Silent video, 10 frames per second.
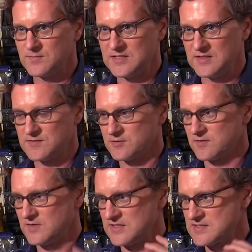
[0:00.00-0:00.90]
be sort
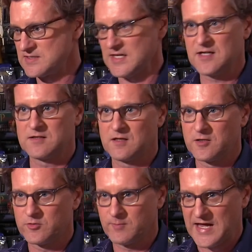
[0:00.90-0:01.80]
of these
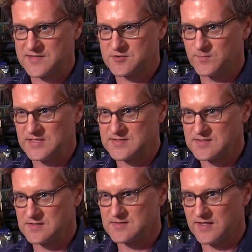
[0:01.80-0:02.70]
standalone masterpieces.